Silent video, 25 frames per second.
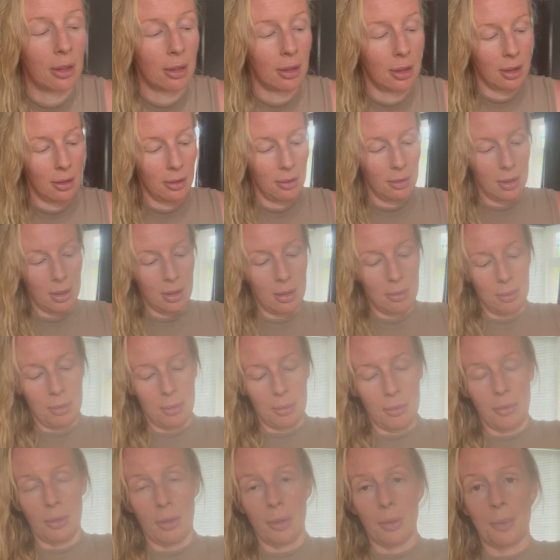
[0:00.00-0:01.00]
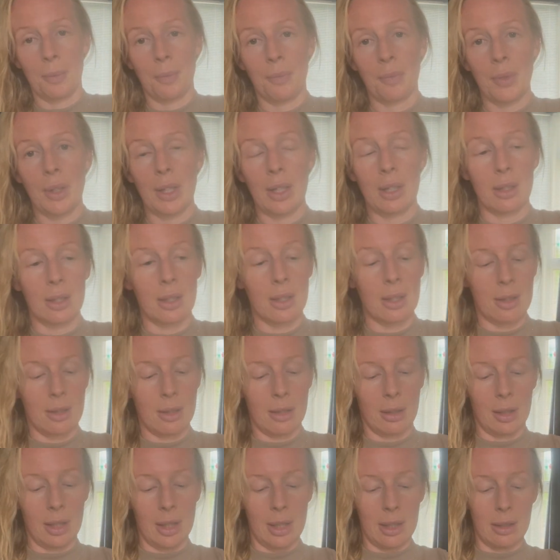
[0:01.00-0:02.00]
These have been fun. These
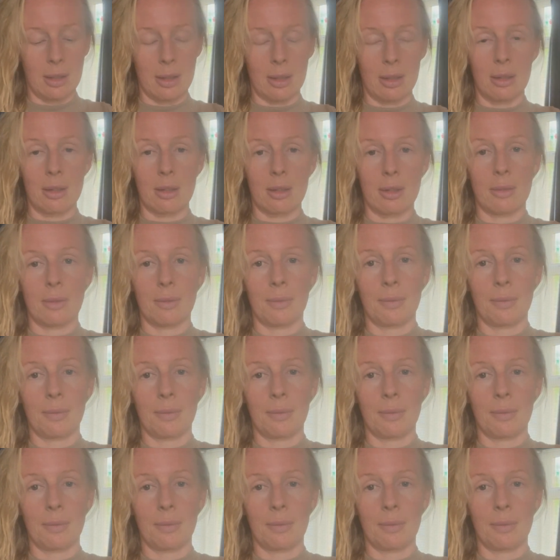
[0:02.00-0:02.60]
sunglasses.